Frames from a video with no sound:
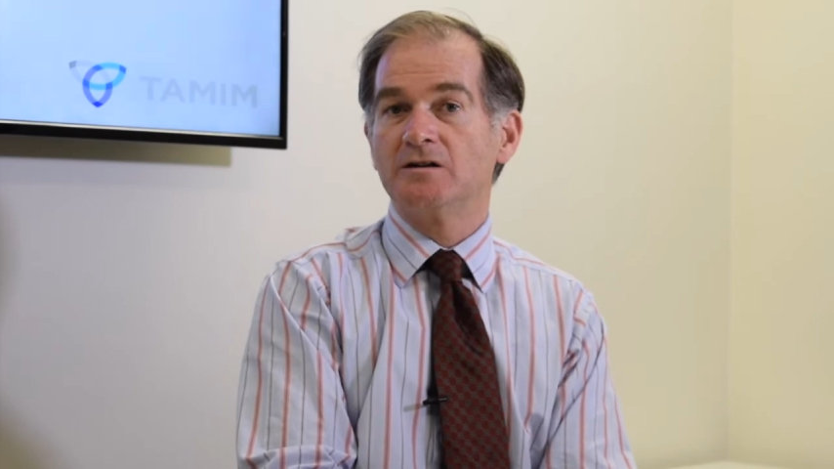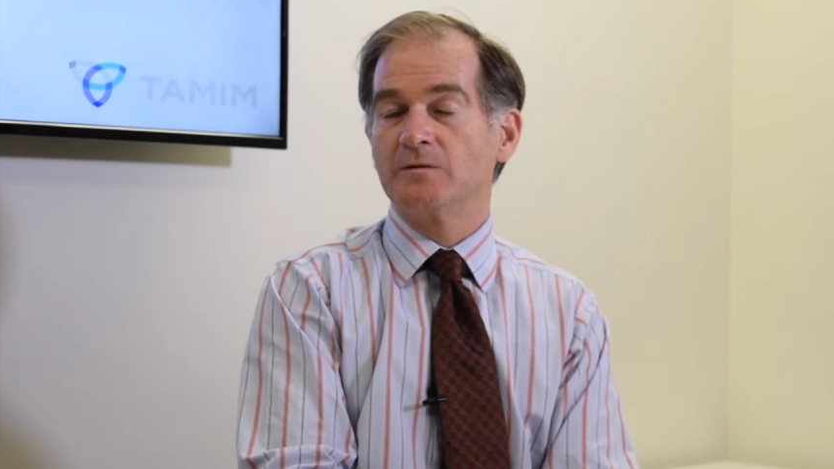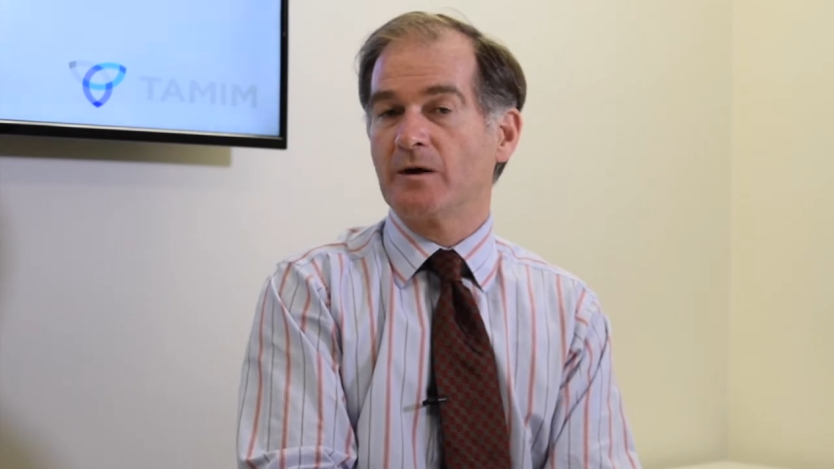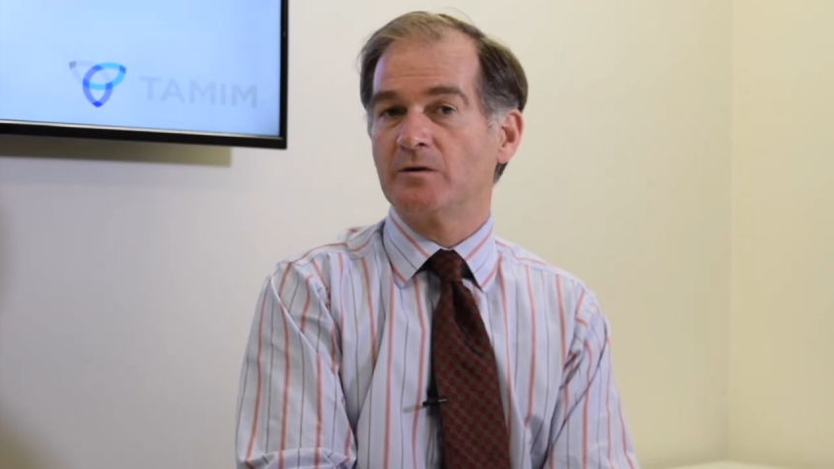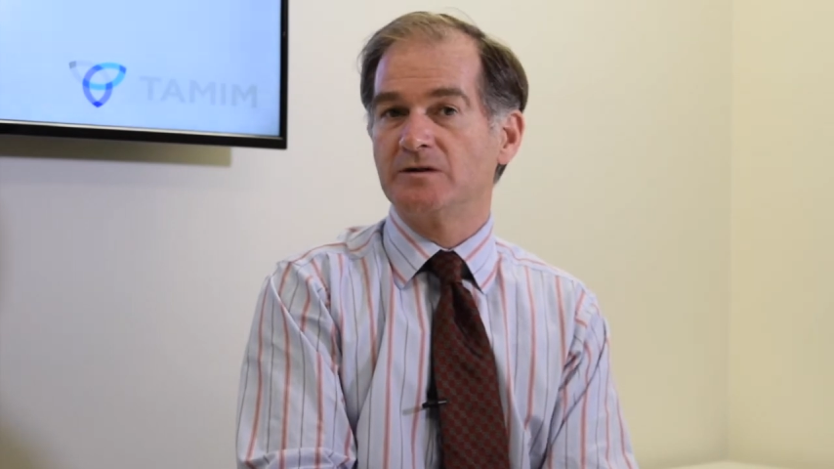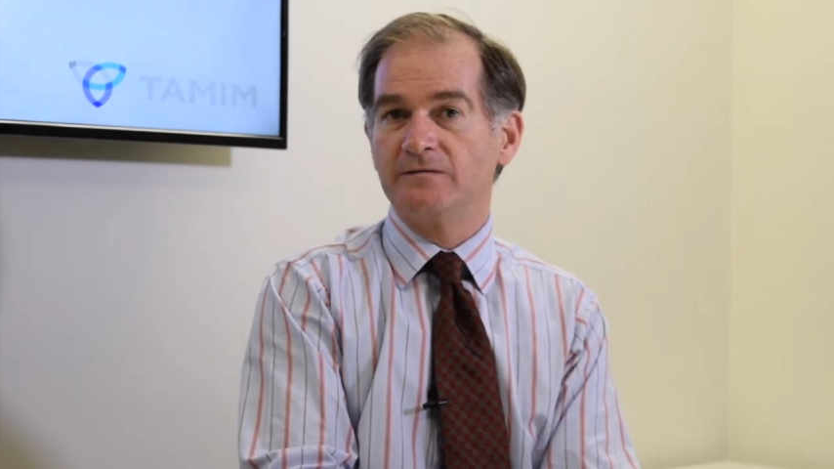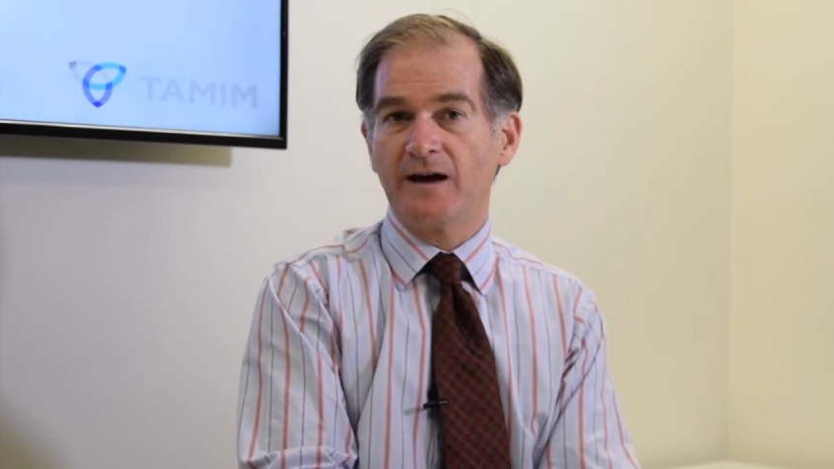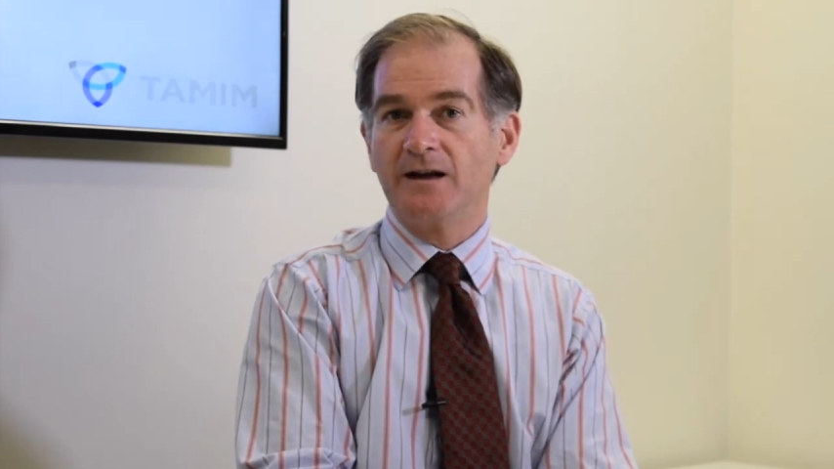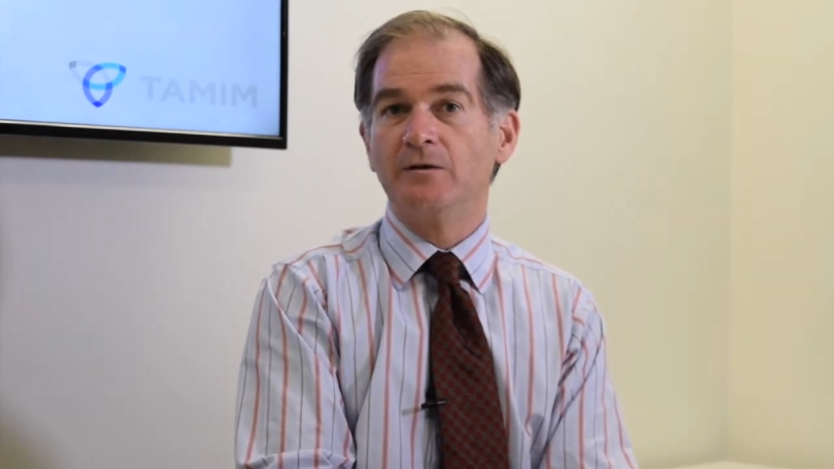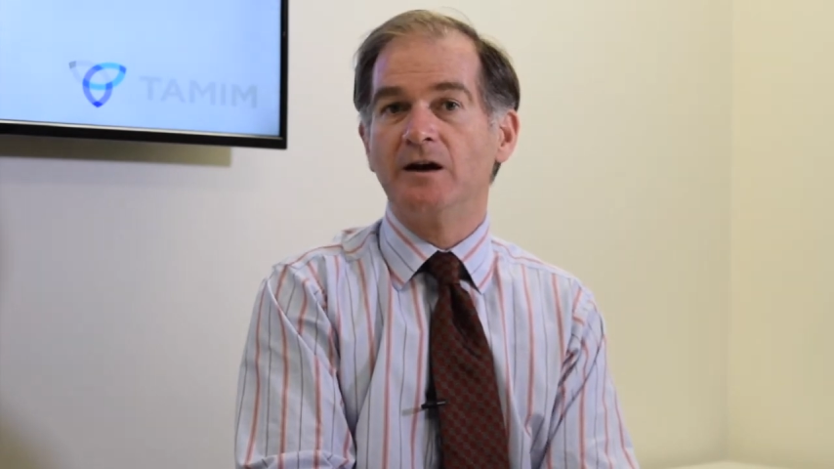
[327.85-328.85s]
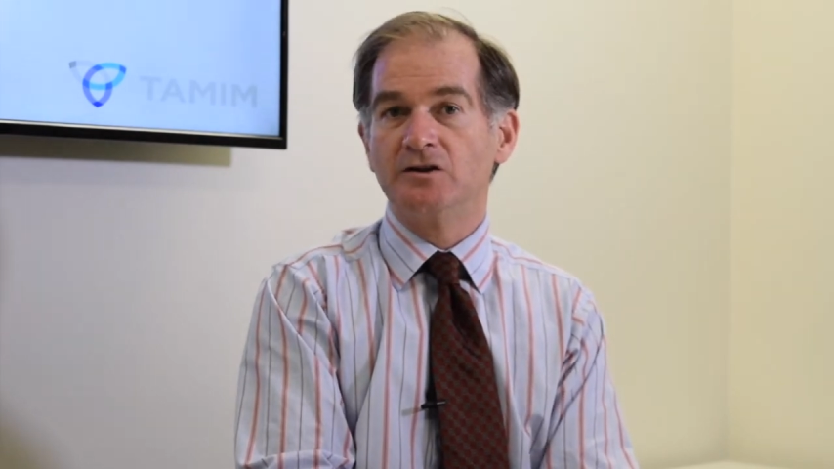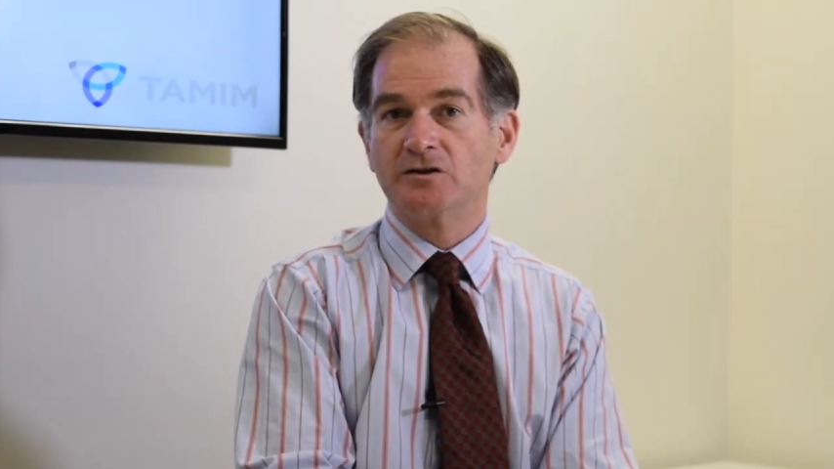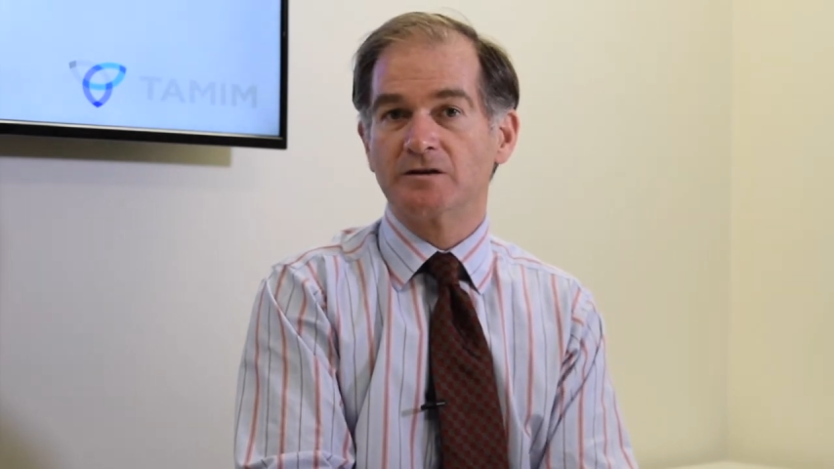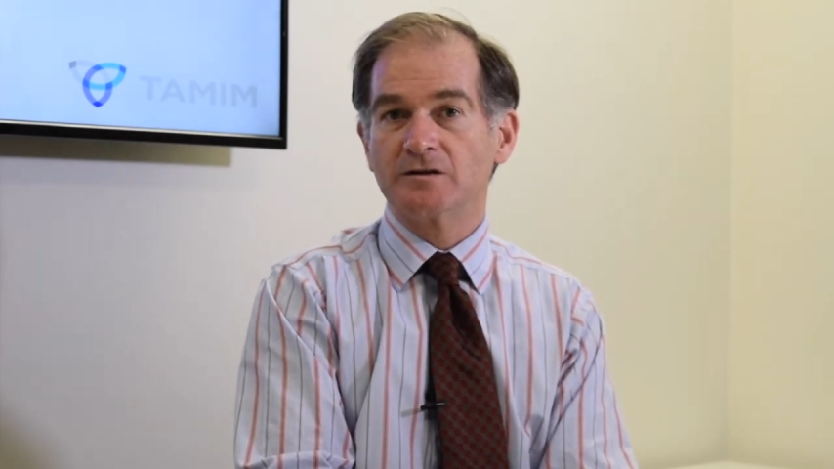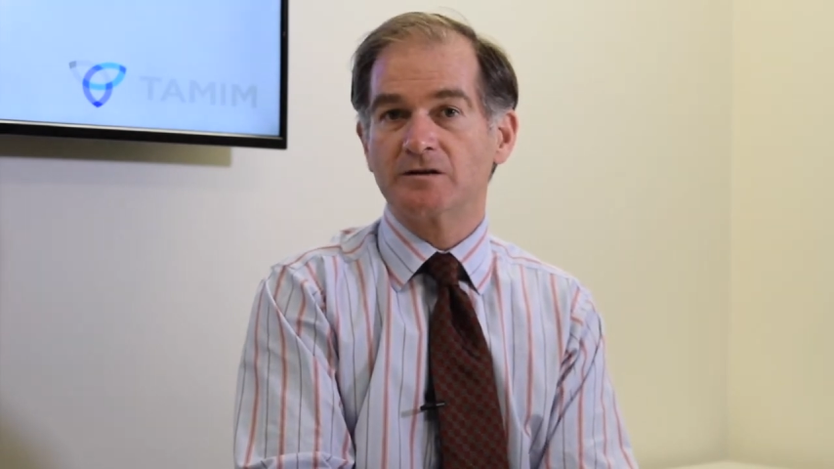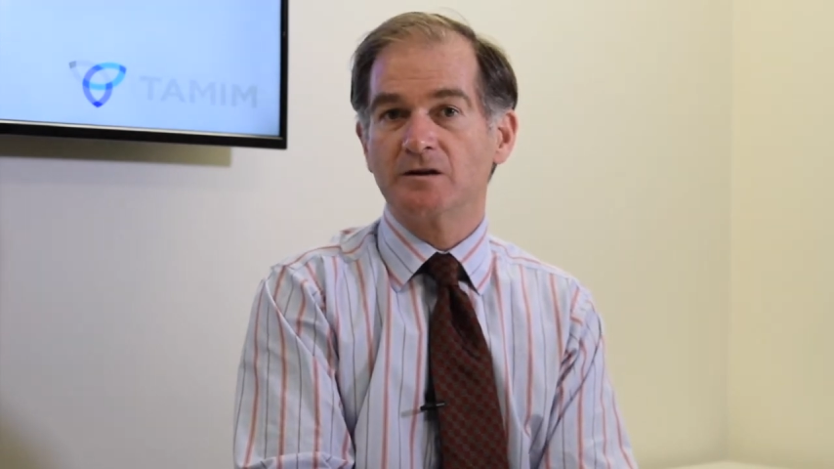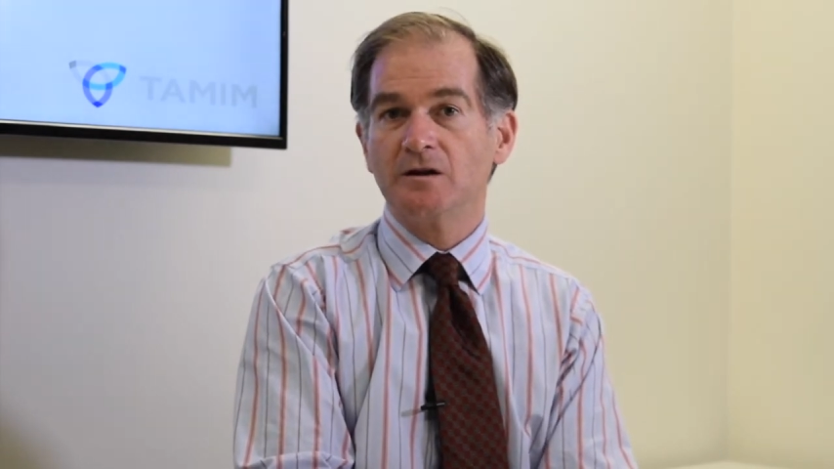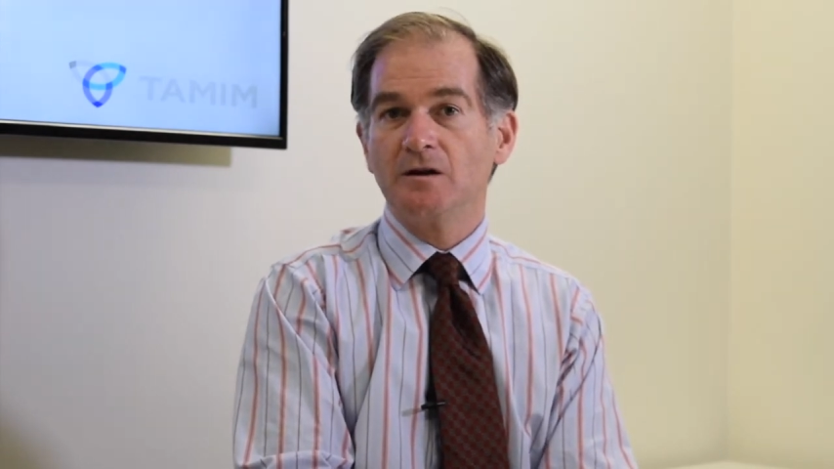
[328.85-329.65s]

to equity valuations.